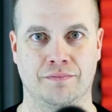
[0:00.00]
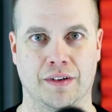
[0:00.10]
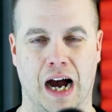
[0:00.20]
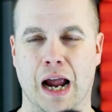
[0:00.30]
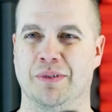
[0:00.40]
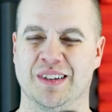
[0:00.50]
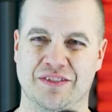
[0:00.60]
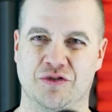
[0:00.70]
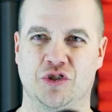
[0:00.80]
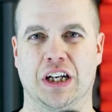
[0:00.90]
I
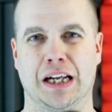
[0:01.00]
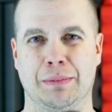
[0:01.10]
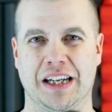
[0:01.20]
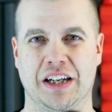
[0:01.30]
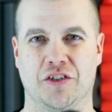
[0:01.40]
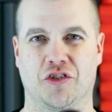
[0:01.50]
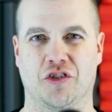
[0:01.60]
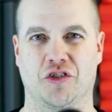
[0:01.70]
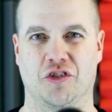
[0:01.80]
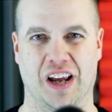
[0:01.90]
believe Jamie
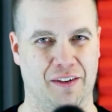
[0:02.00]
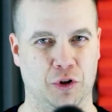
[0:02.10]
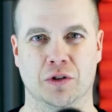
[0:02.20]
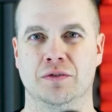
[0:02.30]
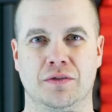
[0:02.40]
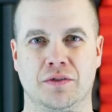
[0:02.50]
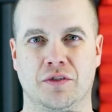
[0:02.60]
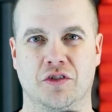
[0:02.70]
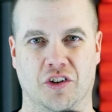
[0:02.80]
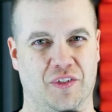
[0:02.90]
Saville,
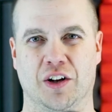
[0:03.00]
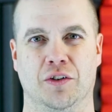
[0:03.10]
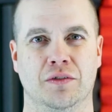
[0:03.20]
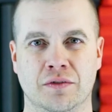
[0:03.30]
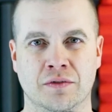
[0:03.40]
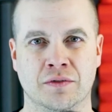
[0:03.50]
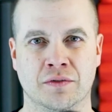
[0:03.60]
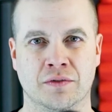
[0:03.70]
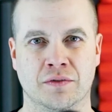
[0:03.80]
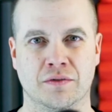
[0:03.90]
Saville,
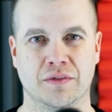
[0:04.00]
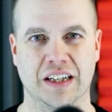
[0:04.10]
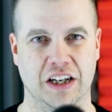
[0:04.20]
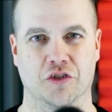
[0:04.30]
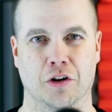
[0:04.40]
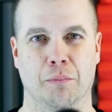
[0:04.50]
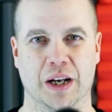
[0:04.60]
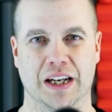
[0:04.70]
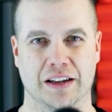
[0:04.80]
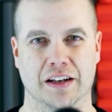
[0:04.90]
he's
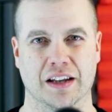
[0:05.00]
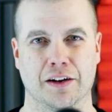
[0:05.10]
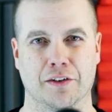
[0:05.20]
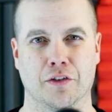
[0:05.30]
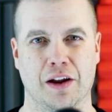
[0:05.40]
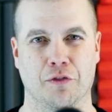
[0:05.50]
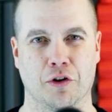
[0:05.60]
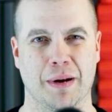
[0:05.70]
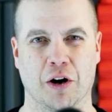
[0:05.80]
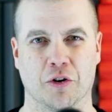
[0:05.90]
somebody that they they've
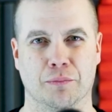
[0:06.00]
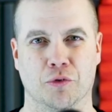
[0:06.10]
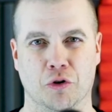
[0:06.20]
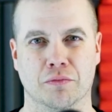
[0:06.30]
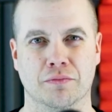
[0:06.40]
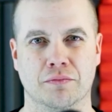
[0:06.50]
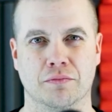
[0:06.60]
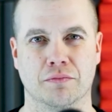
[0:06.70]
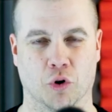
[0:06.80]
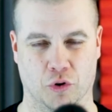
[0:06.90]
compared him to,
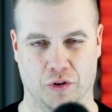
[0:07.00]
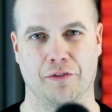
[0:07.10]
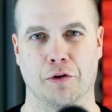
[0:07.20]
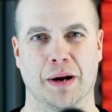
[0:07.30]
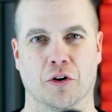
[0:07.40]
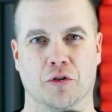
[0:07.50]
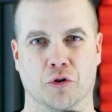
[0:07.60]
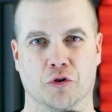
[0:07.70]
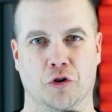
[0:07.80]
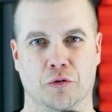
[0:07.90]
or they compared
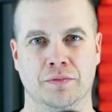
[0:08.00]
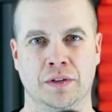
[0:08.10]
her to.